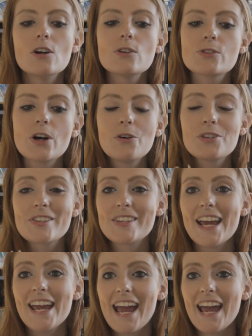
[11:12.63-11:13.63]
So to
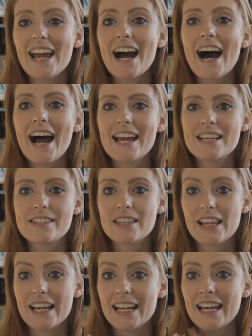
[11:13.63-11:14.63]
say AI is
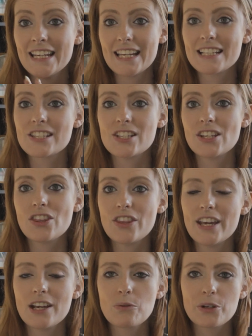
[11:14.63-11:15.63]
like an instant
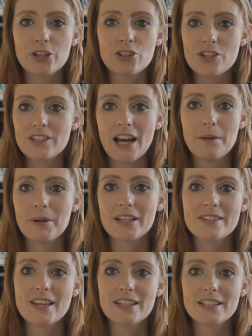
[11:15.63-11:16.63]
thing where you're just typing
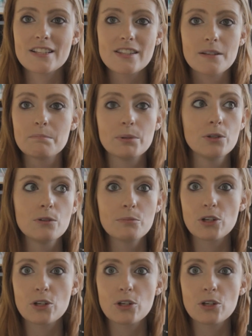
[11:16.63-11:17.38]
a sentence and boom,